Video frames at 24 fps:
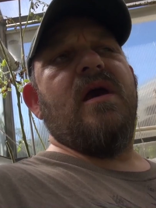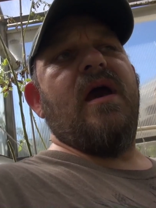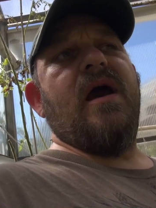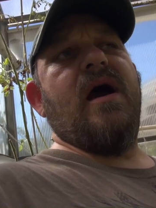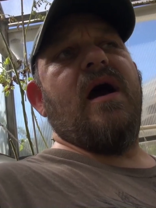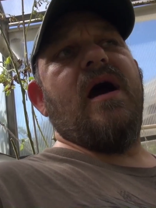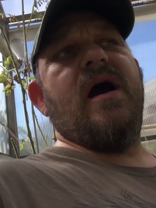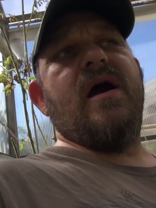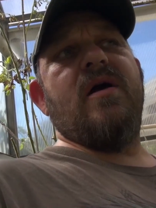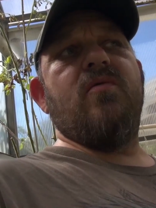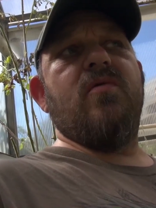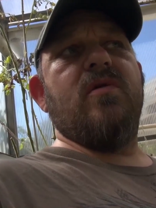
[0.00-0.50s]

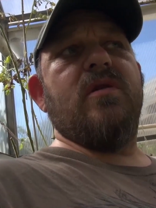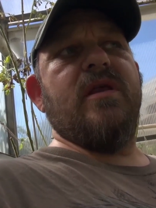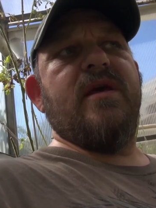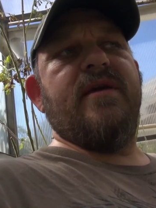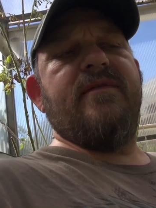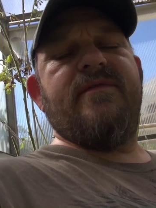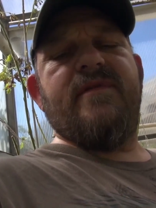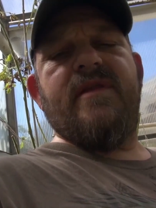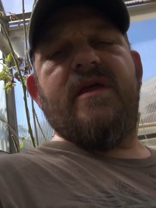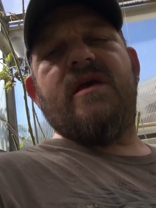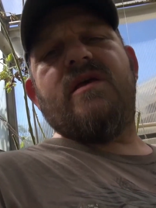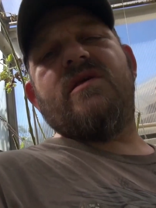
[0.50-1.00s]
I will
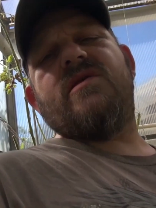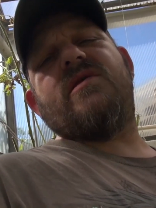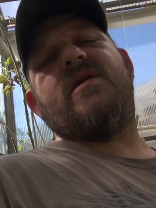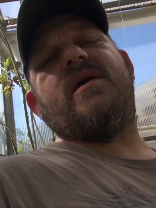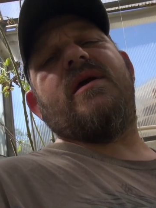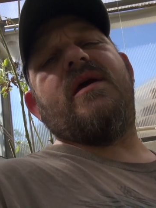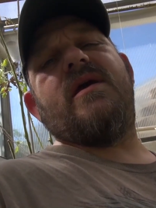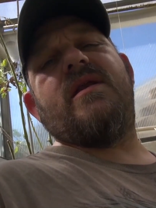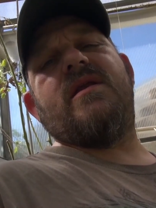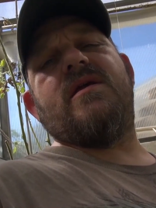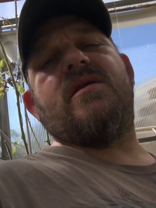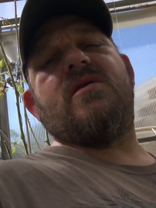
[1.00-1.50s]
leave links
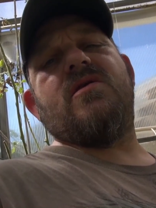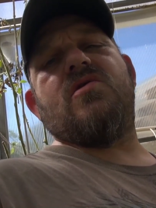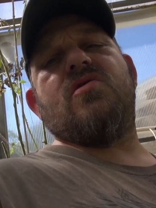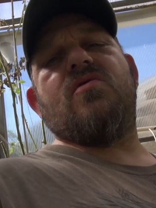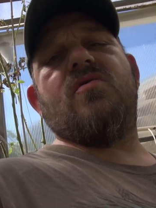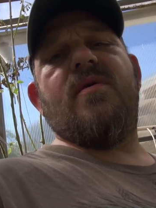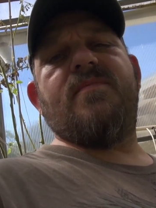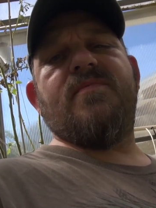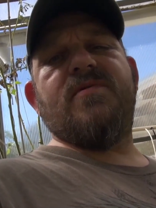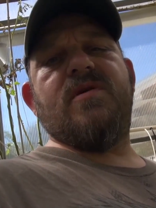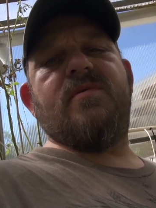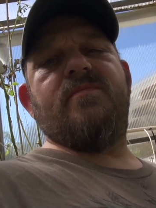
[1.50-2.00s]
in the
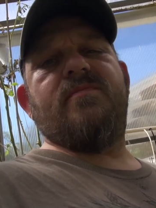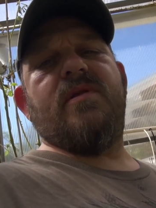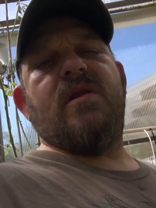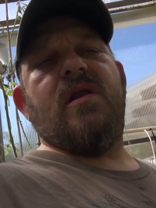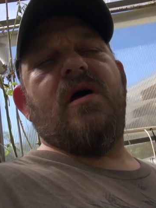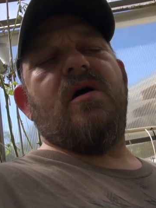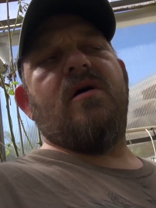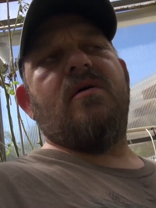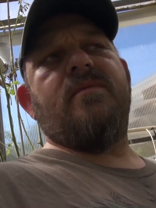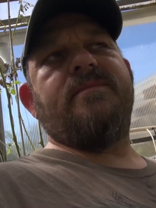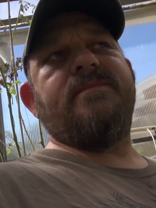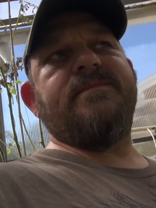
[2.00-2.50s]
description
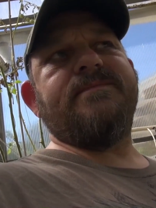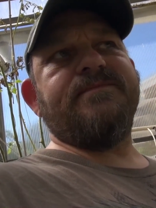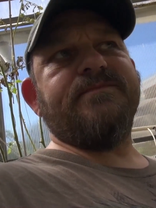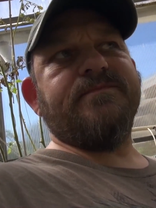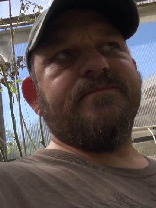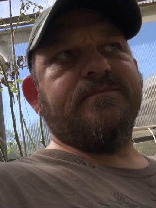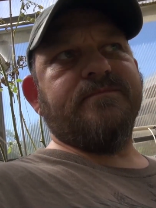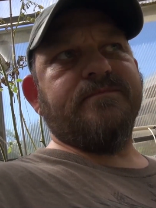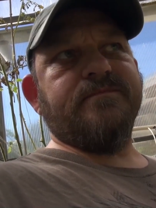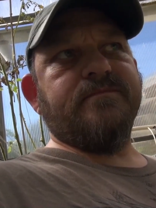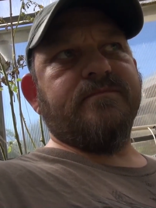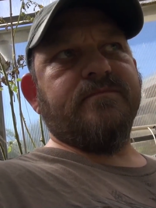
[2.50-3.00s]
below
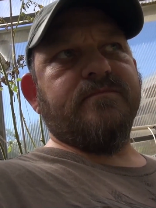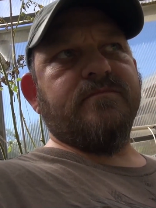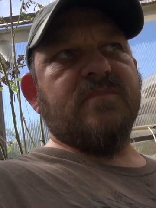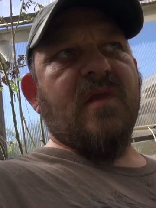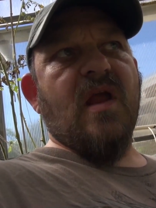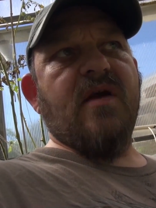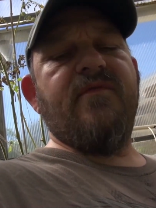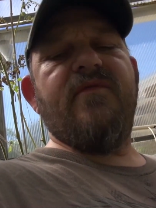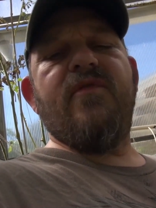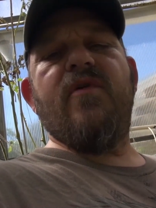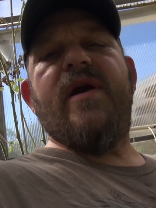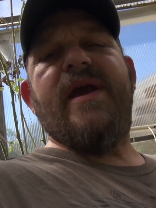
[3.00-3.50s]

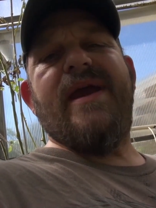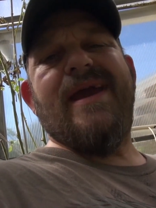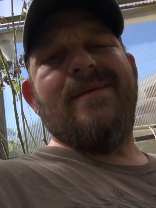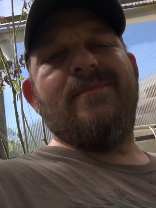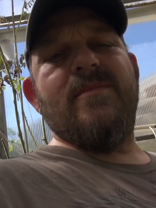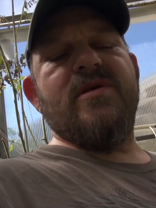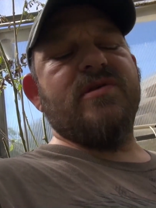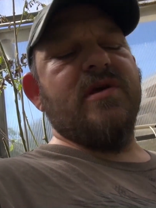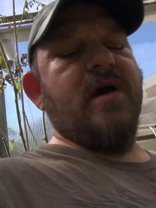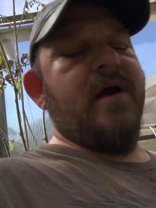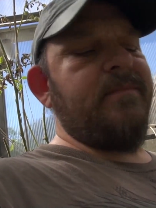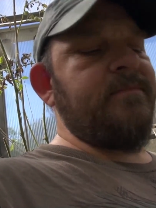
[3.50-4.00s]
for
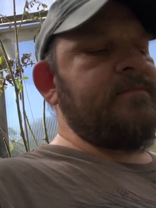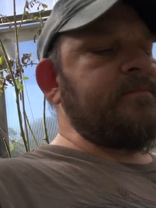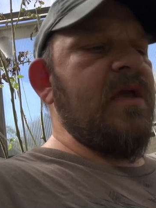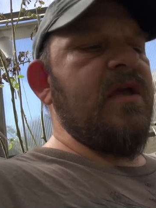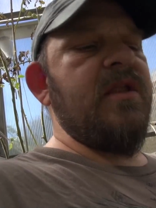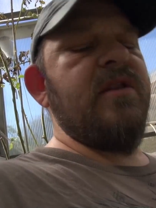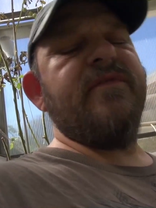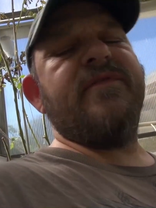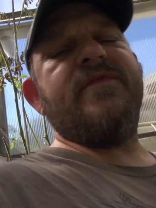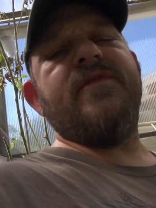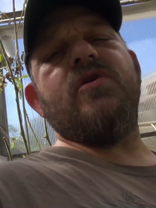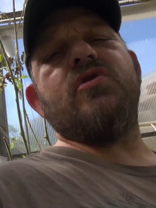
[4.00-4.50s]
Amazon.
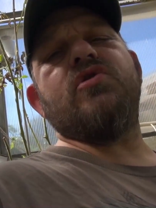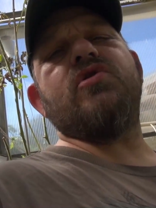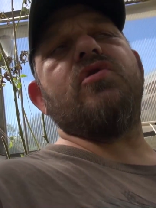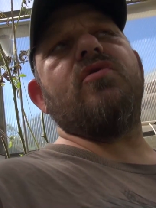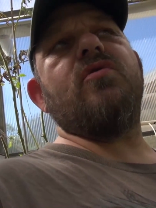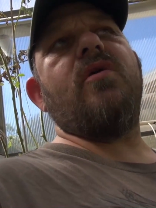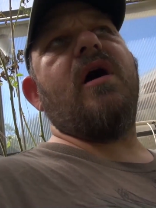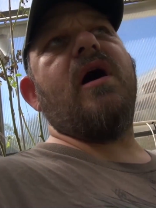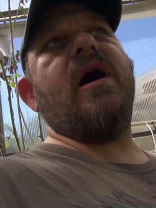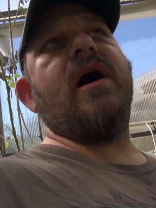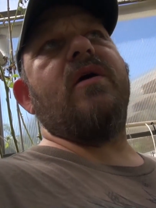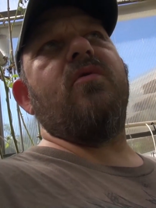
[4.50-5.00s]
In the
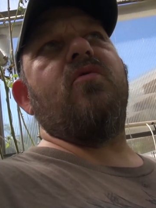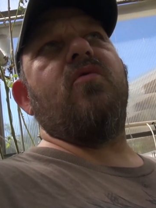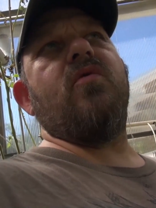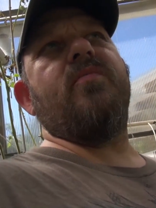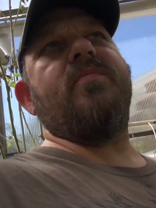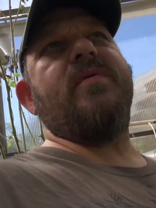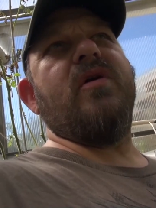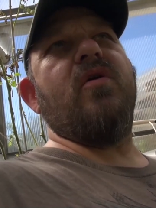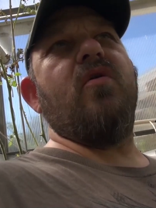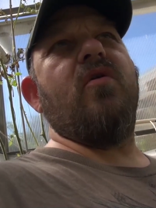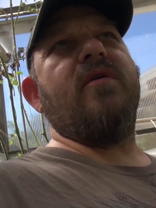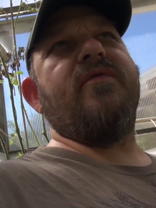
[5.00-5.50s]
future, I will
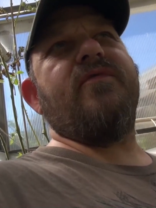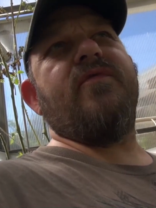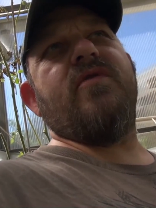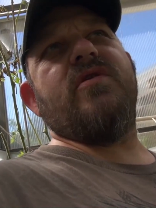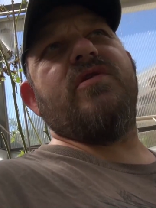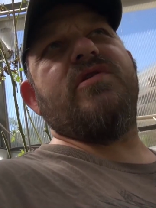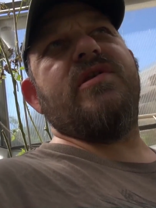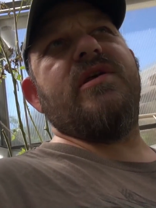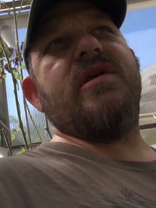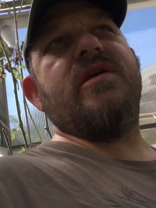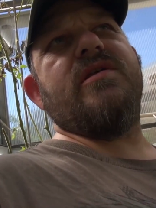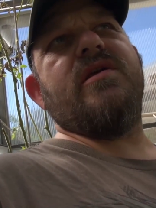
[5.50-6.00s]
be offering
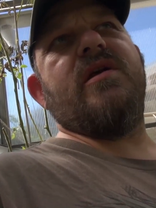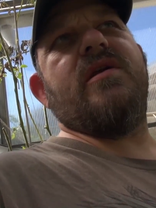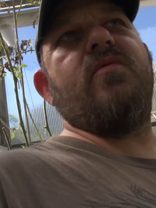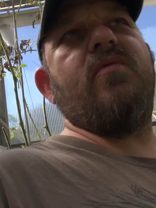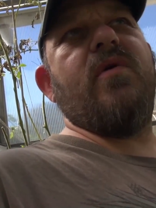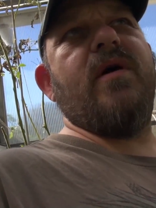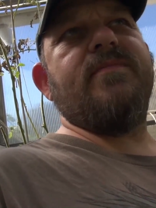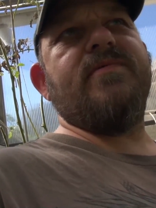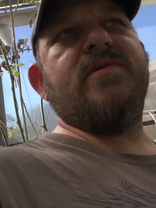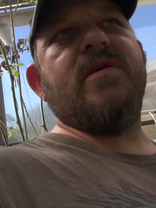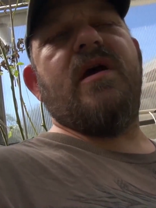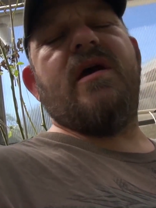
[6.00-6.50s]
seeds on a
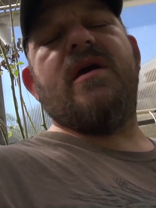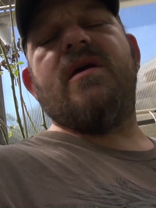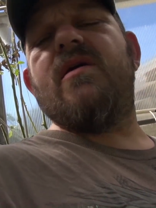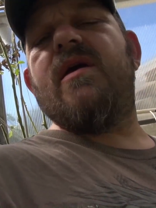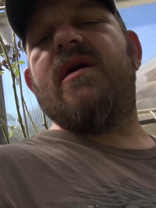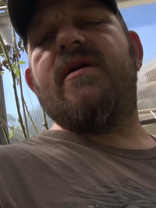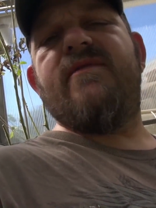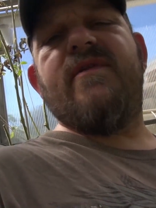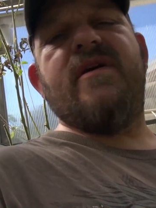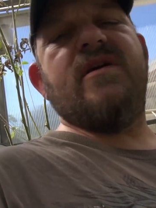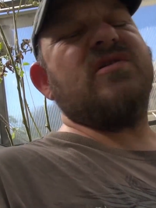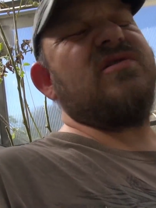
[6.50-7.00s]
website.
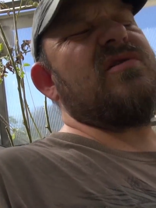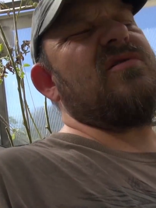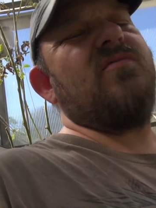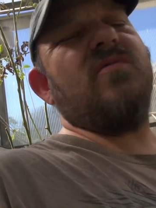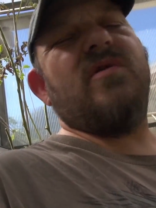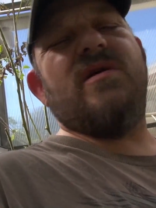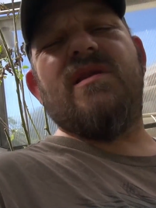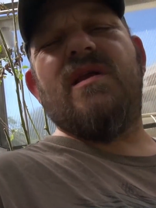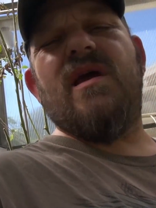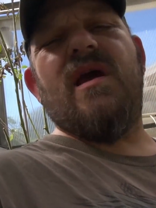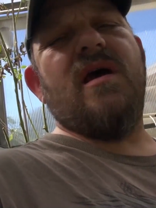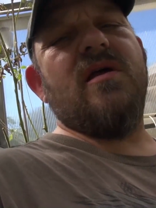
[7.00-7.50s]
Eventually,
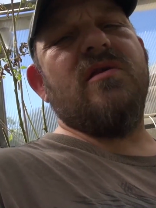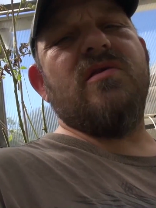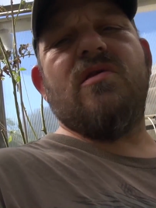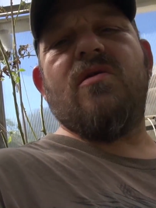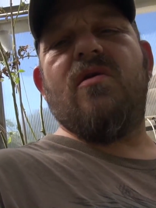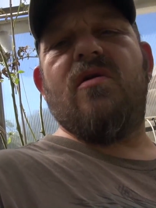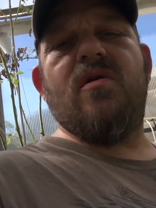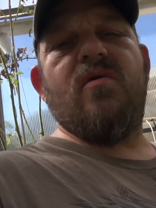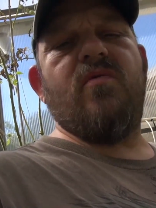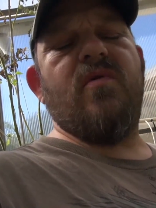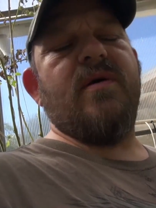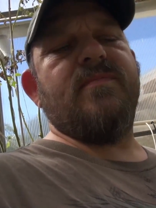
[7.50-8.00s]
one day I'll
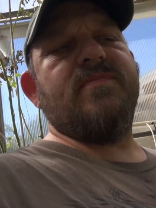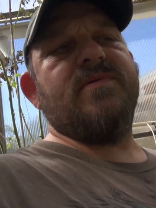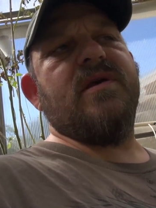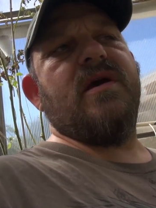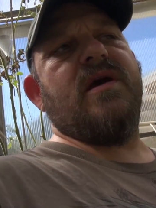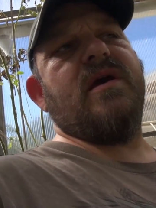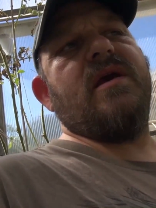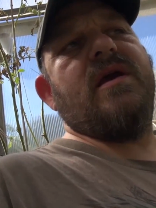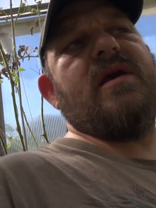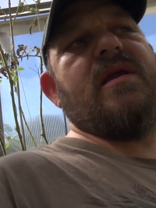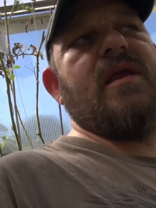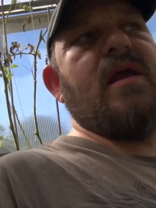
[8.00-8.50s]
start a
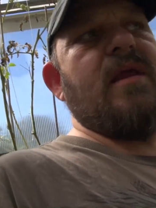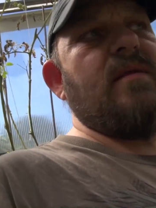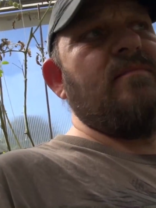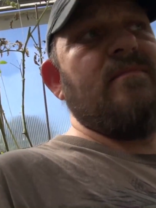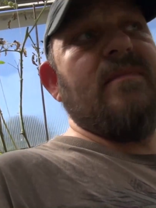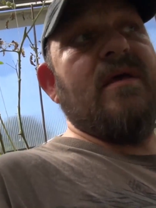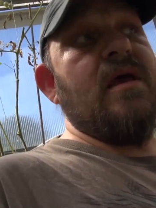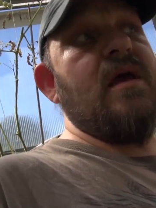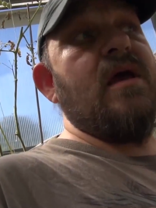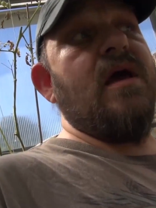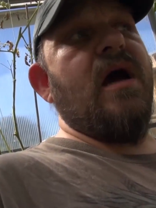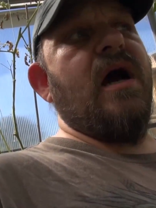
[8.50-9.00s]
website and then
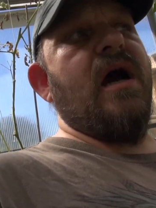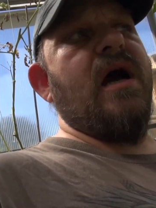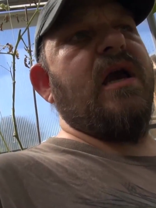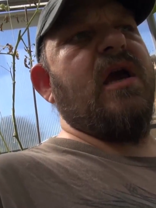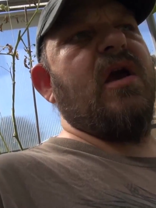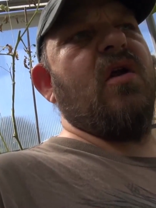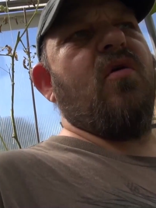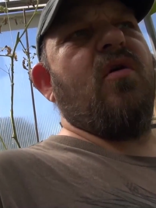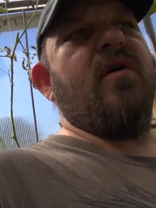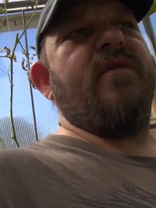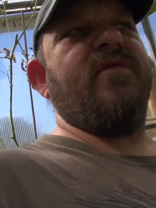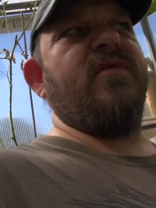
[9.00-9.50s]
I
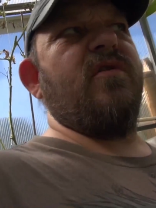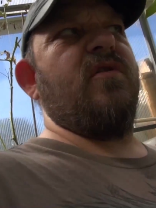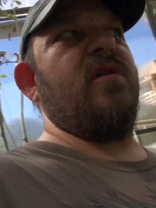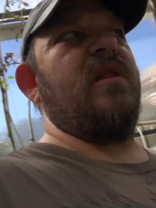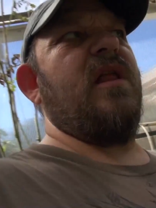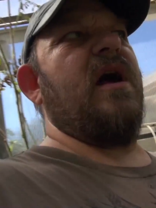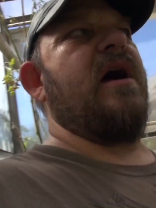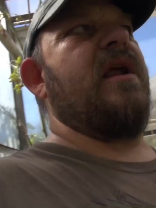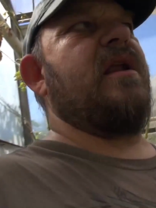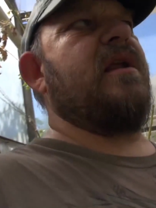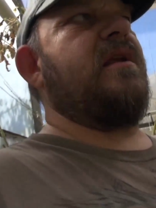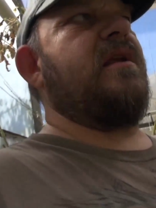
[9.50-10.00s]
can offer you a lot